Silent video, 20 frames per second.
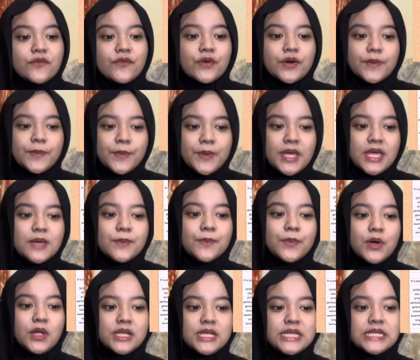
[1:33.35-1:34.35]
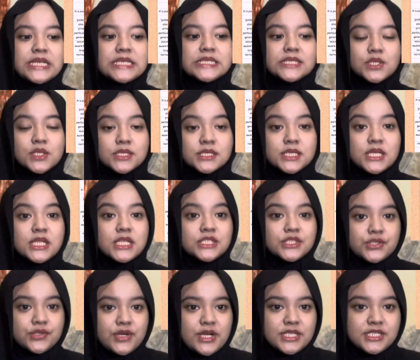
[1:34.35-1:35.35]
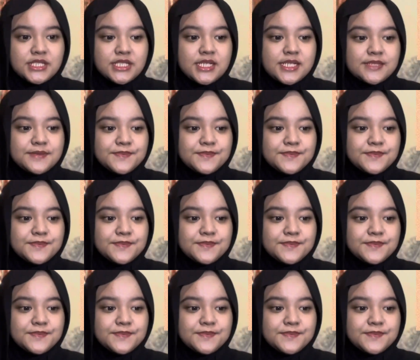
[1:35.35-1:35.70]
for being polite in social interaction.